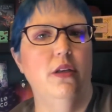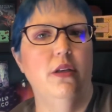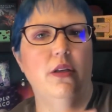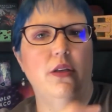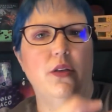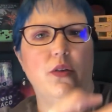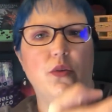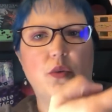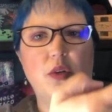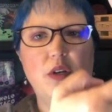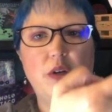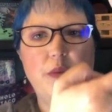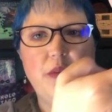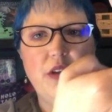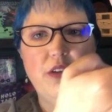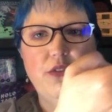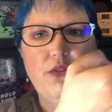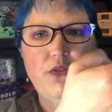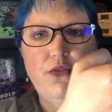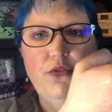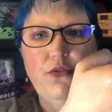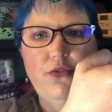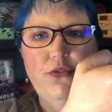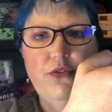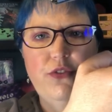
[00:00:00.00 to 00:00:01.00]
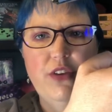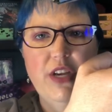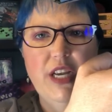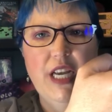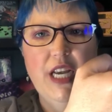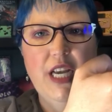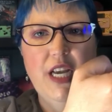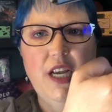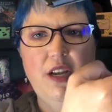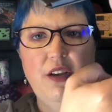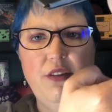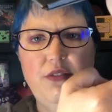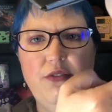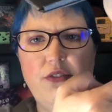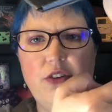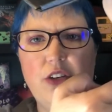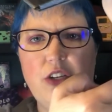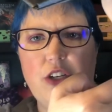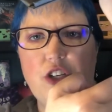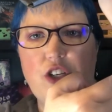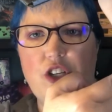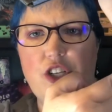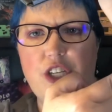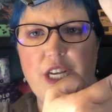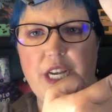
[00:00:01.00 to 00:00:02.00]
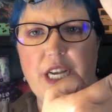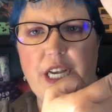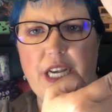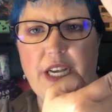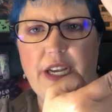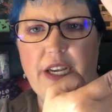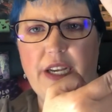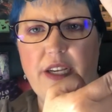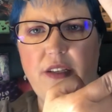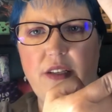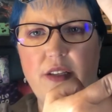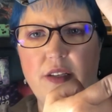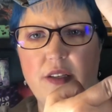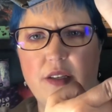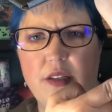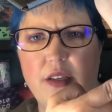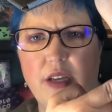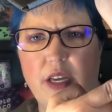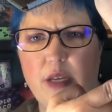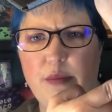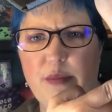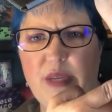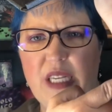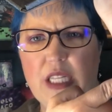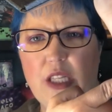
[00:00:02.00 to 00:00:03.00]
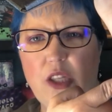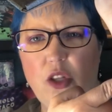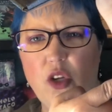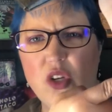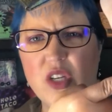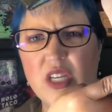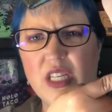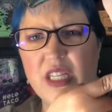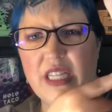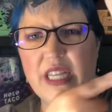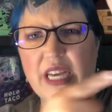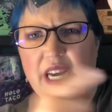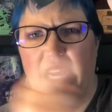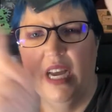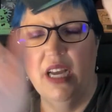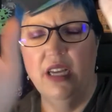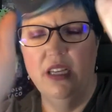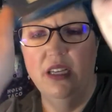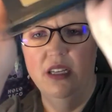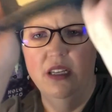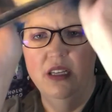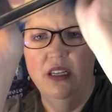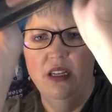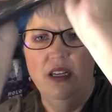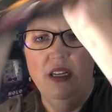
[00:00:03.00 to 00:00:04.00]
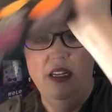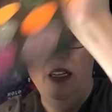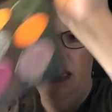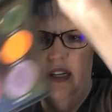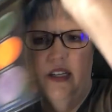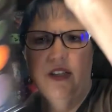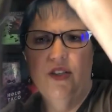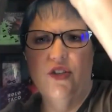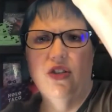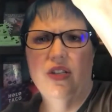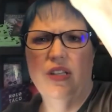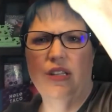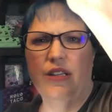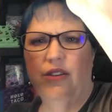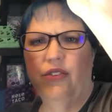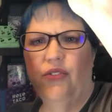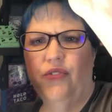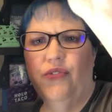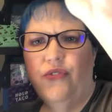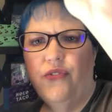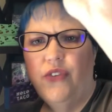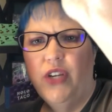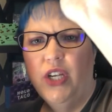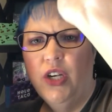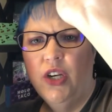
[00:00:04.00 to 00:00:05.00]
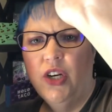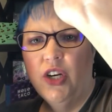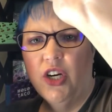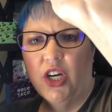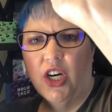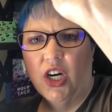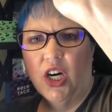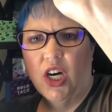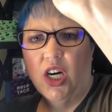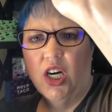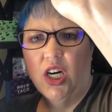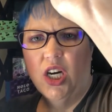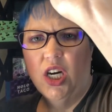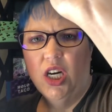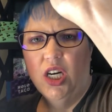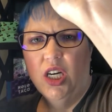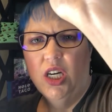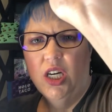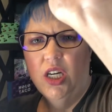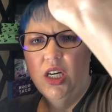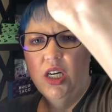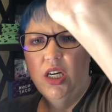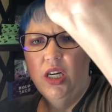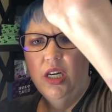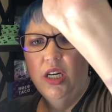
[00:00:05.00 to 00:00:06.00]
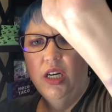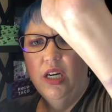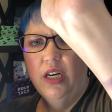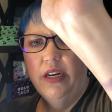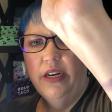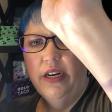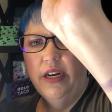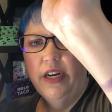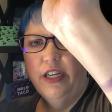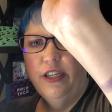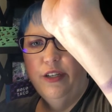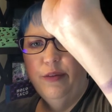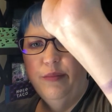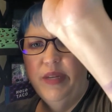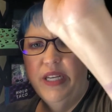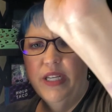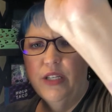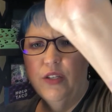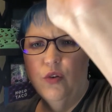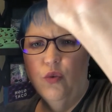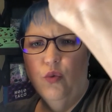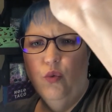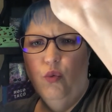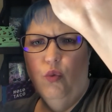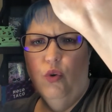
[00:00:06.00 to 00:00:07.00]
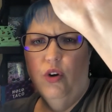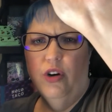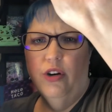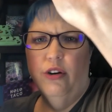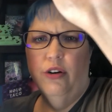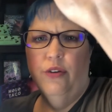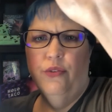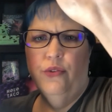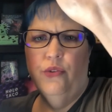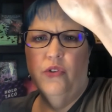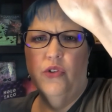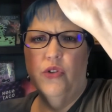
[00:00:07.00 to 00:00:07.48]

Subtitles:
is one of my favorite shades. I mean, look at that. It's just a finger and it makes a wonderful